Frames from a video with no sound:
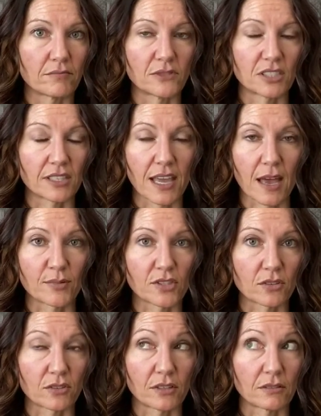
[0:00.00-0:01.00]
just the
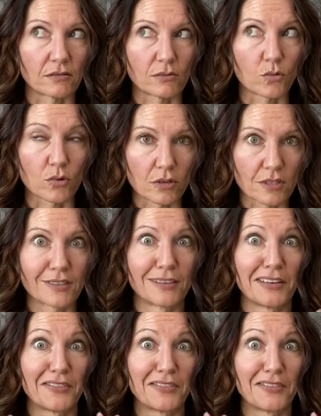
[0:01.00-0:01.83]
capsule, and it works